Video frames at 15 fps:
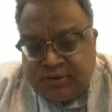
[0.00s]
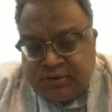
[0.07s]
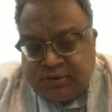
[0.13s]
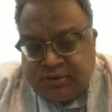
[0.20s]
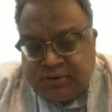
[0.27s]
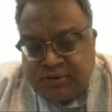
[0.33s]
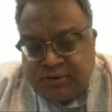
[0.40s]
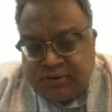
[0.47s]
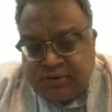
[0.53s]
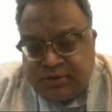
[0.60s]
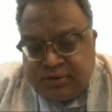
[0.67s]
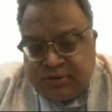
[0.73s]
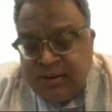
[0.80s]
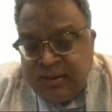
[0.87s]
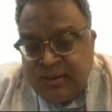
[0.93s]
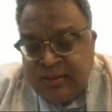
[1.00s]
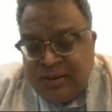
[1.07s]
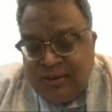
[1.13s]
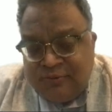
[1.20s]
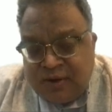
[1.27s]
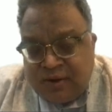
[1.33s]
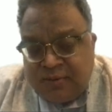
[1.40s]
We do not have it.
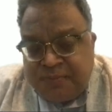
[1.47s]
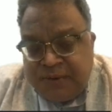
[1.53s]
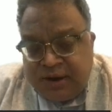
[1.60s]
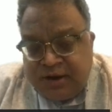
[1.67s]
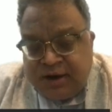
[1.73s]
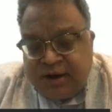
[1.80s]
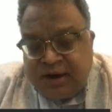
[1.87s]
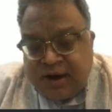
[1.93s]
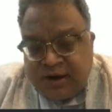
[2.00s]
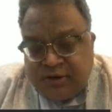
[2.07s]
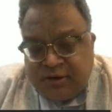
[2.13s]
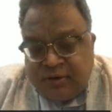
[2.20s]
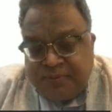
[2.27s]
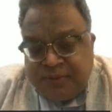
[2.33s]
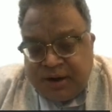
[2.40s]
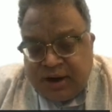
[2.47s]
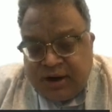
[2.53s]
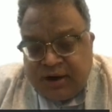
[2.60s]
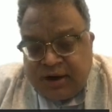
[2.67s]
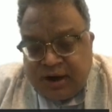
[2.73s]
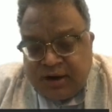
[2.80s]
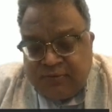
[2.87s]
We have Patent Act,
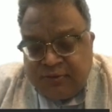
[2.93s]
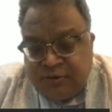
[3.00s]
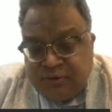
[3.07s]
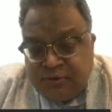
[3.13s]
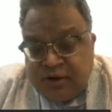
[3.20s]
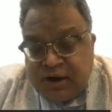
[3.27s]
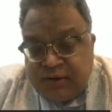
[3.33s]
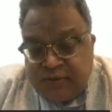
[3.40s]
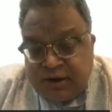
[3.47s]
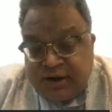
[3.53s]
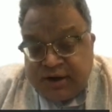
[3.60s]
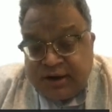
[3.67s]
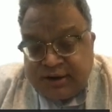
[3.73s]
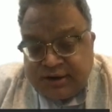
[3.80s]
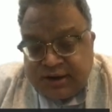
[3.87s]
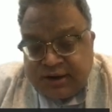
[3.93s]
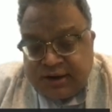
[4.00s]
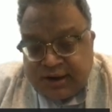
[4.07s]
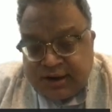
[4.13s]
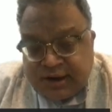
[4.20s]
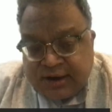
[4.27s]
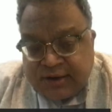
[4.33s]
Copyright Act. We do not have a Trade
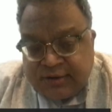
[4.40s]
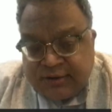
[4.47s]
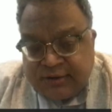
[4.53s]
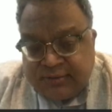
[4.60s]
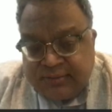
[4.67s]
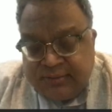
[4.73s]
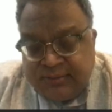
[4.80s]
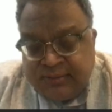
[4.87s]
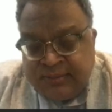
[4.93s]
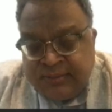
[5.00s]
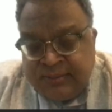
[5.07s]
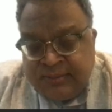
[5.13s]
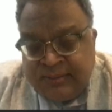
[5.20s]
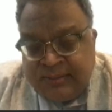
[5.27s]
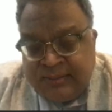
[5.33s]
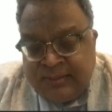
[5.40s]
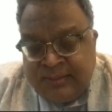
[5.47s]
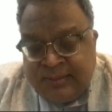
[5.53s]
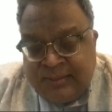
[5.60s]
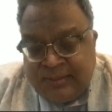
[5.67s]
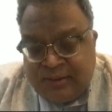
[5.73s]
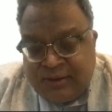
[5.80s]
Secret Act.
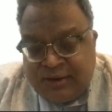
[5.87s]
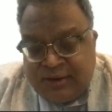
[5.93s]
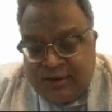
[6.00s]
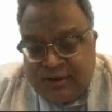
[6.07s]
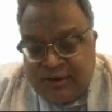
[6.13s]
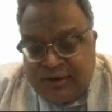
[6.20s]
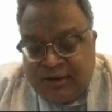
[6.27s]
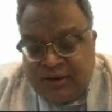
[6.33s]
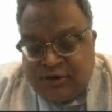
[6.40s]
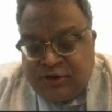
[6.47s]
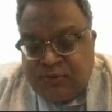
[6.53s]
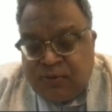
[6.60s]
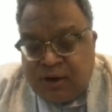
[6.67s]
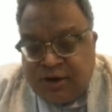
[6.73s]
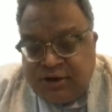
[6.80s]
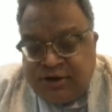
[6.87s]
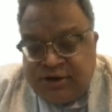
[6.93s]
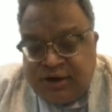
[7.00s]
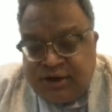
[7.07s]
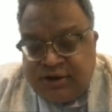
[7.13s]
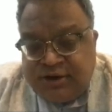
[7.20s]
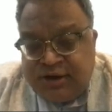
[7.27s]
Okay. So what is
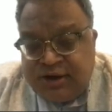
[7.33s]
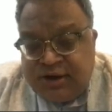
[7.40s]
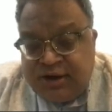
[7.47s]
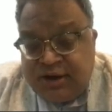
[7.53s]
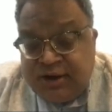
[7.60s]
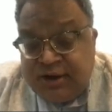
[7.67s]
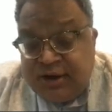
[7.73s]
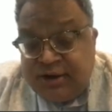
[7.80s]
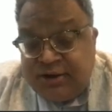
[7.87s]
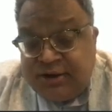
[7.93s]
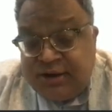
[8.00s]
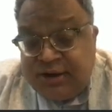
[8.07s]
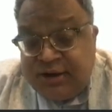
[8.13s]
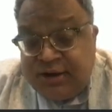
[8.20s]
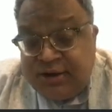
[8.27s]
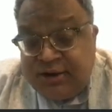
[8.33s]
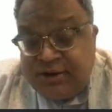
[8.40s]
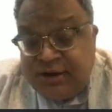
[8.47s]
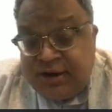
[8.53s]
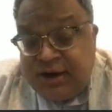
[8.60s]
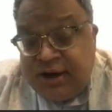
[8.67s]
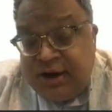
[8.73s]
trade secret? Trade secret
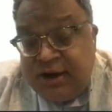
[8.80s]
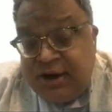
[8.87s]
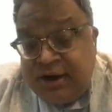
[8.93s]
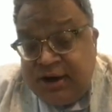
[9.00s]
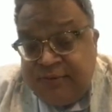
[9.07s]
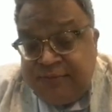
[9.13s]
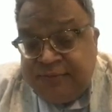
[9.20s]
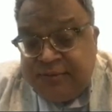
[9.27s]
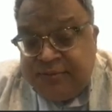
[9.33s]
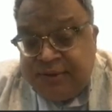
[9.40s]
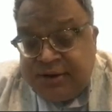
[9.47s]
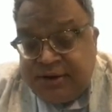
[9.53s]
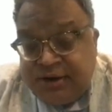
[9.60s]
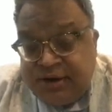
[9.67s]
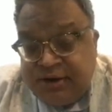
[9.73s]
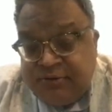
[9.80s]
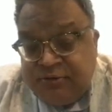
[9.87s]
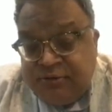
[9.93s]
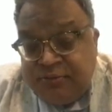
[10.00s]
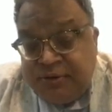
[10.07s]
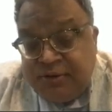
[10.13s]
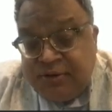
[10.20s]
is any information. It
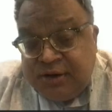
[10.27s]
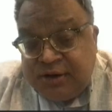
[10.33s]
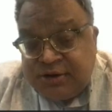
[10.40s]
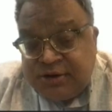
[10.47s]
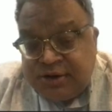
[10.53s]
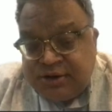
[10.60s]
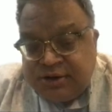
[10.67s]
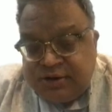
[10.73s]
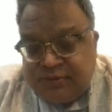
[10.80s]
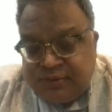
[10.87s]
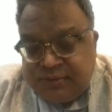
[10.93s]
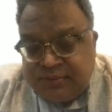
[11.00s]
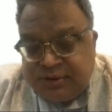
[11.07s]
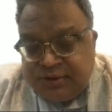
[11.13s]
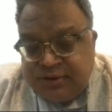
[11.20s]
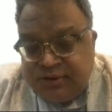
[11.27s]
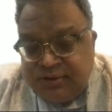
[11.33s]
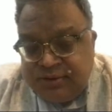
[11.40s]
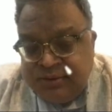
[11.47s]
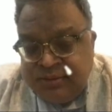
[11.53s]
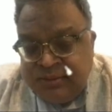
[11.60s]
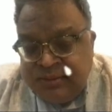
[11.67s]
could be a research information.
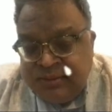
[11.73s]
